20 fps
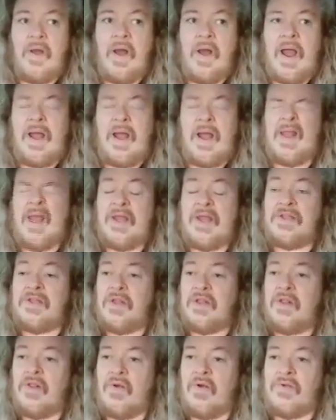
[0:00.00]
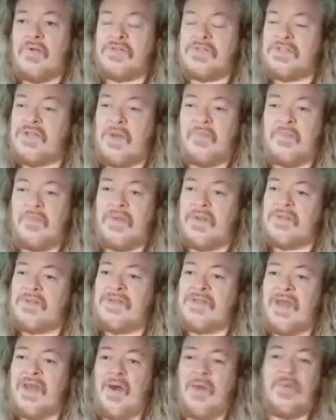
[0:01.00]
I like to learn something.
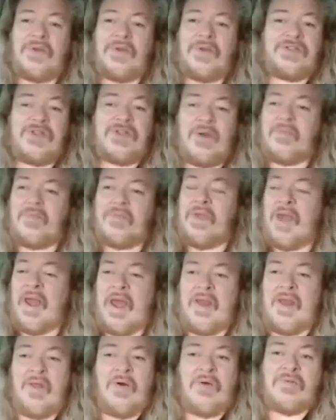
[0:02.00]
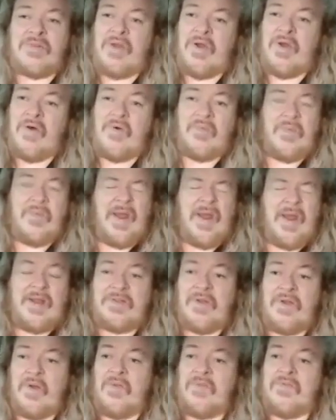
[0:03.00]
Tell me something I don't know, man.
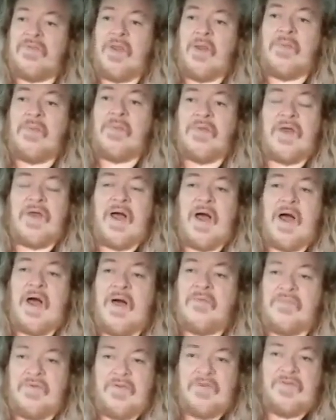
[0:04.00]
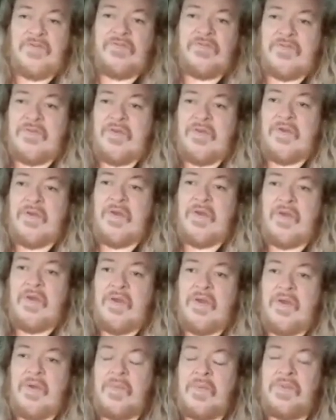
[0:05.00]
Don't tell me the obvious.
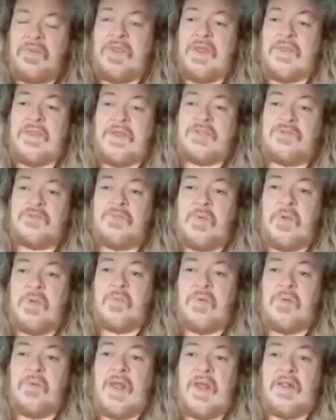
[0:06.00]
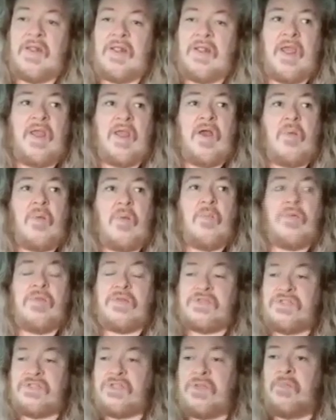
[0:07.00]
But then there's people that like come with
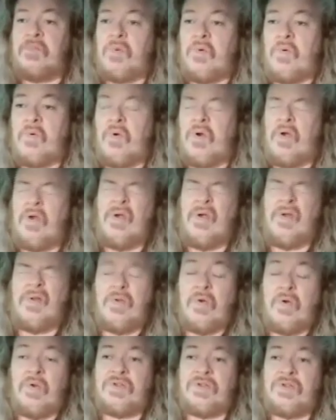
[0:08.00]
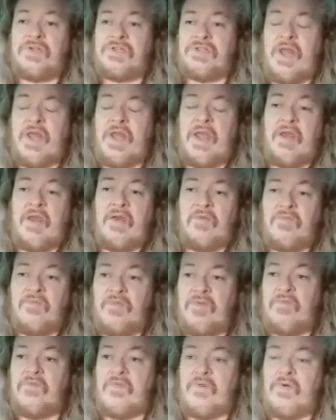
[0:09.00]
a simple word or just like a
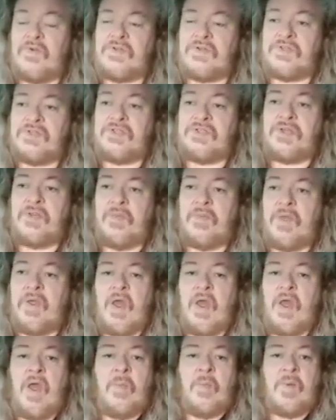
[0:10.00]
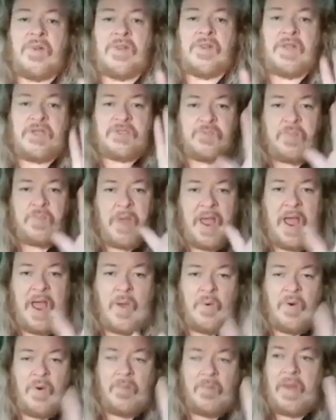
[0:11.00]
few verses or something, but there's
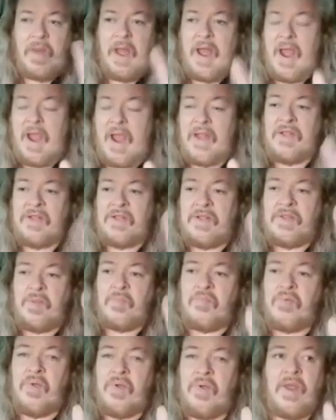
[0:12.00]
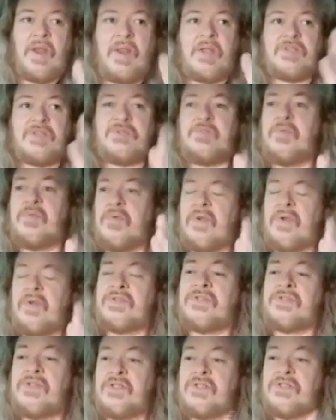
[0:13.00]
power behind it to bring an
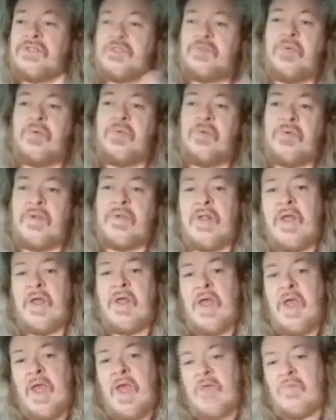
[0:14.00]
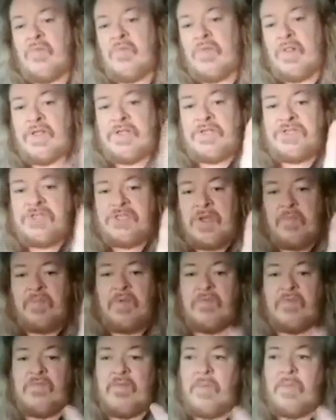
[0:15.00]
experience in the spirit and release
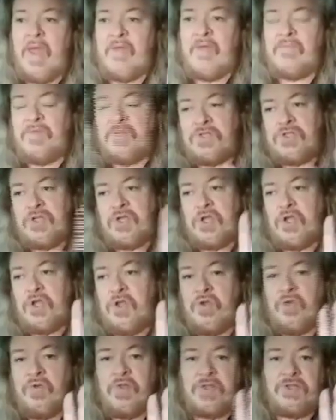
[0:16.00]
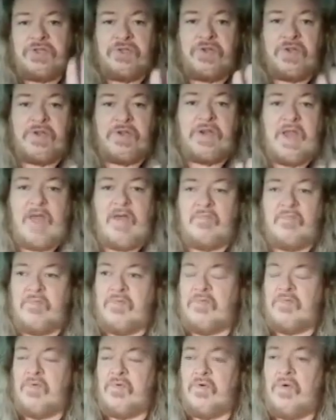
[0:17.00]
something from heaven to you that you didn't have
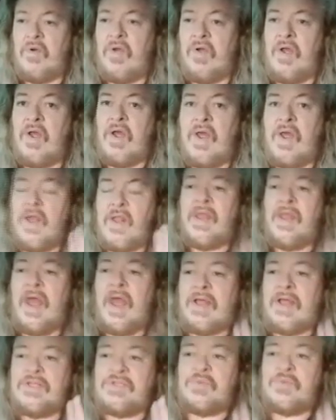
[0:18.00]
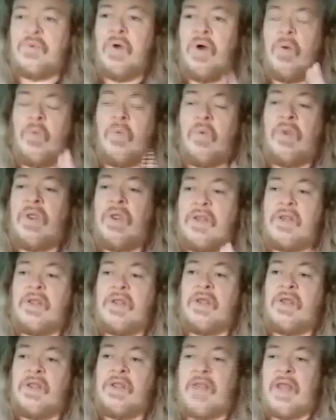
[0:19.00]
before. That's what we
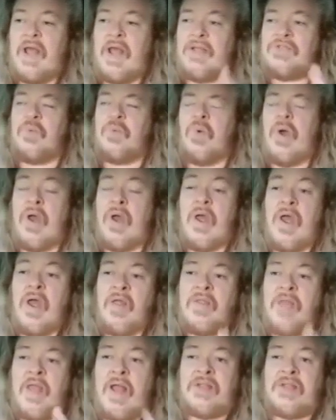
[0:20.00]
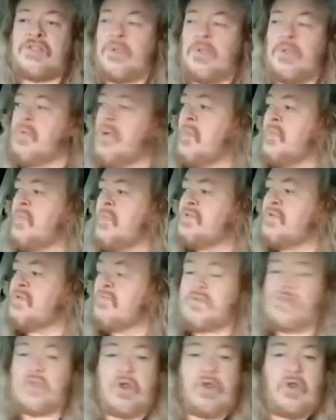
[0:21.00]
need. That's what that's the purpose
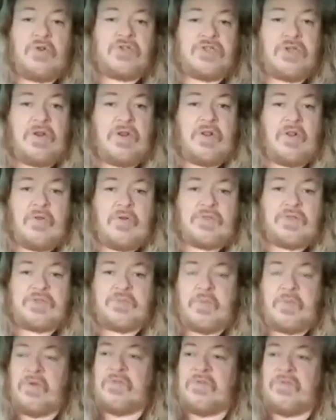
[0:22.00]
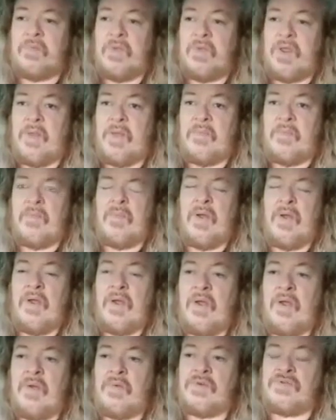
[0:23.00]
of church. You know the Lord spoke to me and I
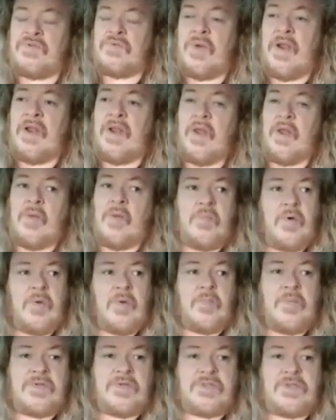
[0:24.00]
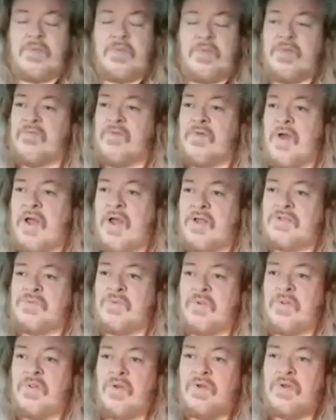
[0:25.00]
was writing a book, but some of the files
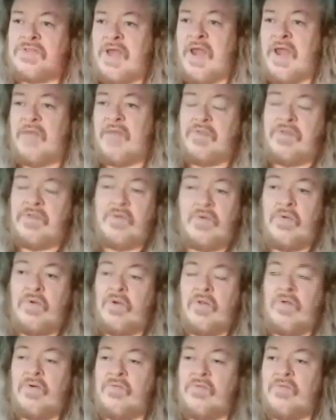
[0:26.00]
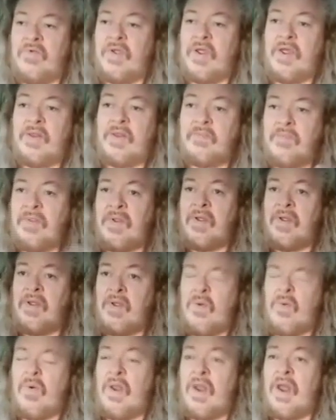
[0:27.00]
were lost. I have to do it all over again
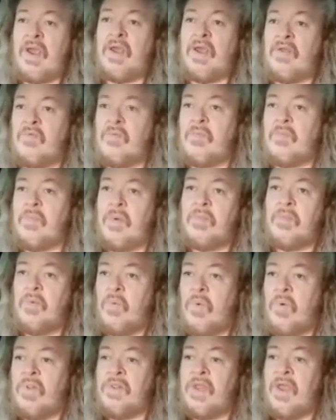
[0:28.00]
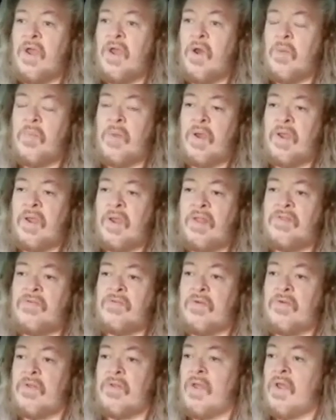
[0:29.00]
what I can remember. One day I hope I'll get
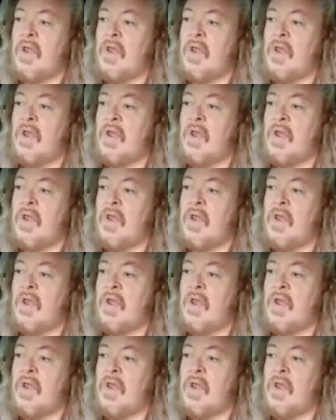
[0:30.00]
to it.